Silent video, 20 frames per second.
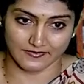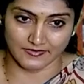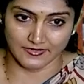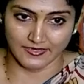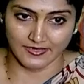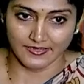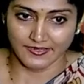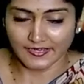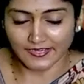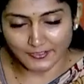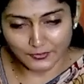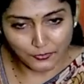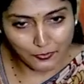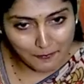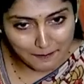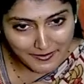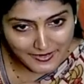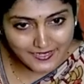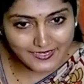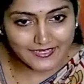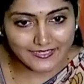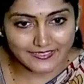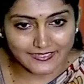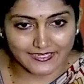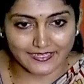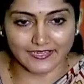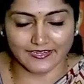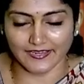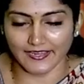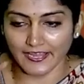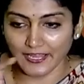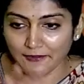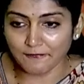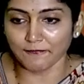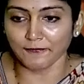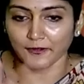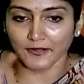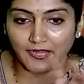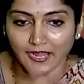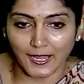Okay, you make it like A
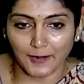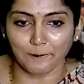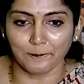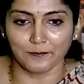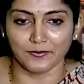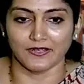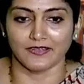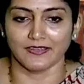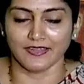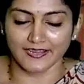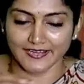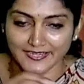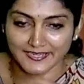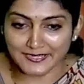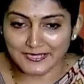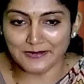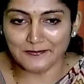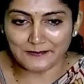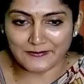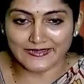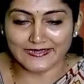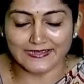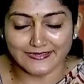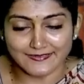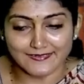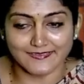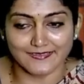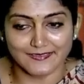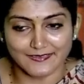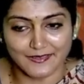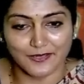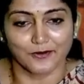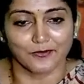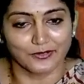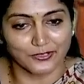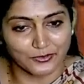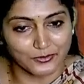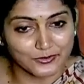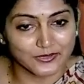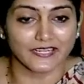for apple, like independence is equal to
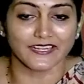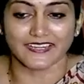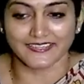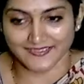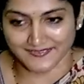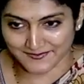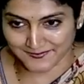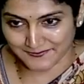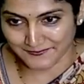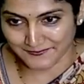threats.